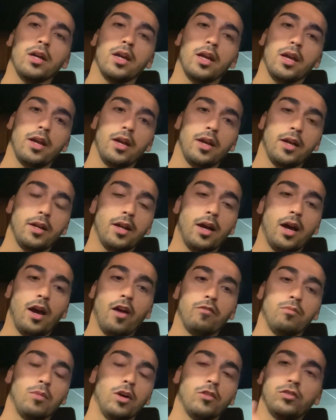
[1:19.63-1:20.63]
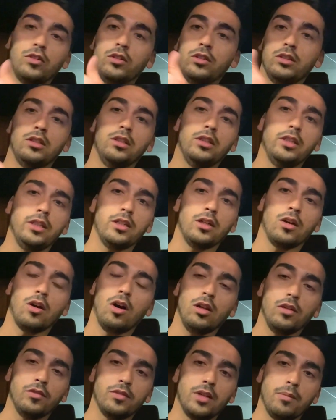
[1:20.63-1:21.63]
and I've muffler deleted
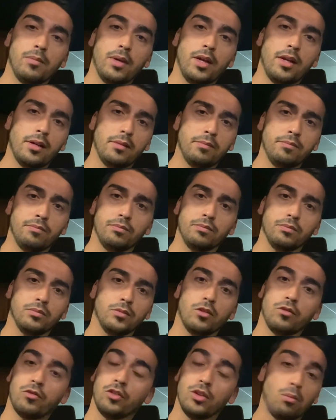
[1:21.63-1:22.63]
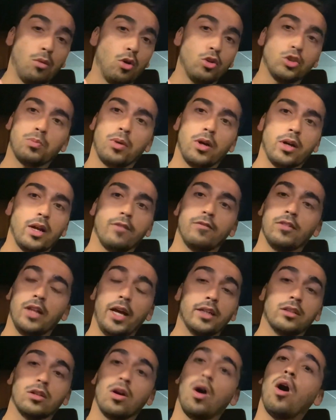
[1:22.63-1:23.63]
all of them, and for the most part I've
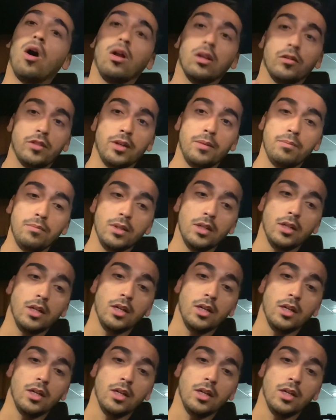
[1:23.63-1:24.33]
liked all of them.